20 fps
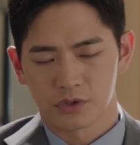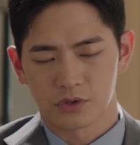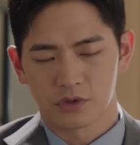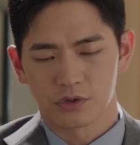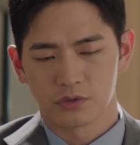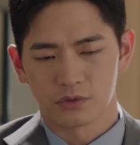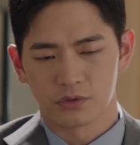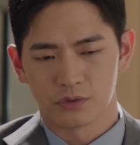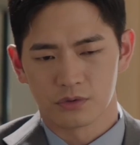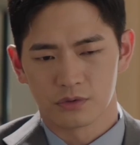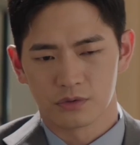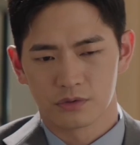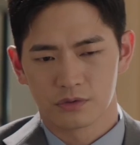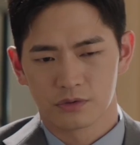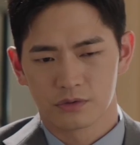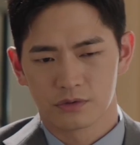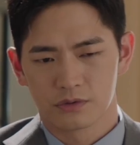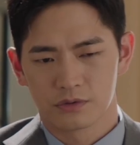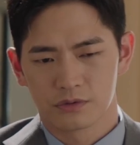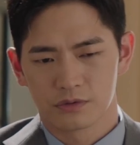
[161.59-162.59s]
her.
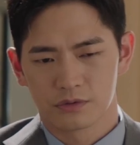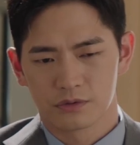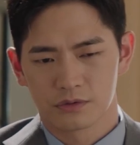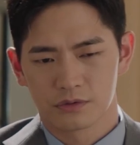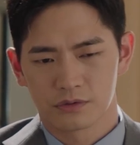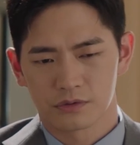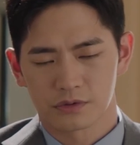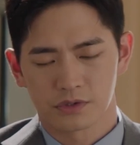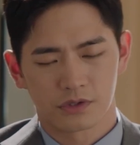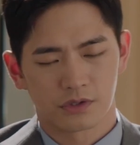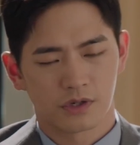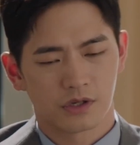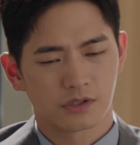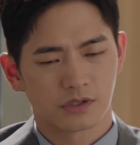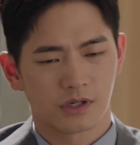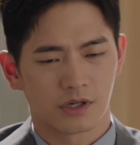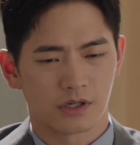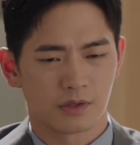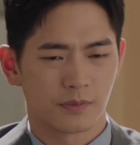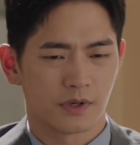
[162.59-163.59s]
Junior Moon
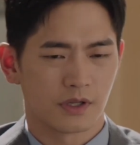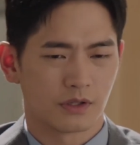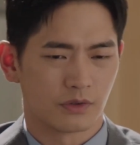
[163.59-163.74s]
Ji-on had a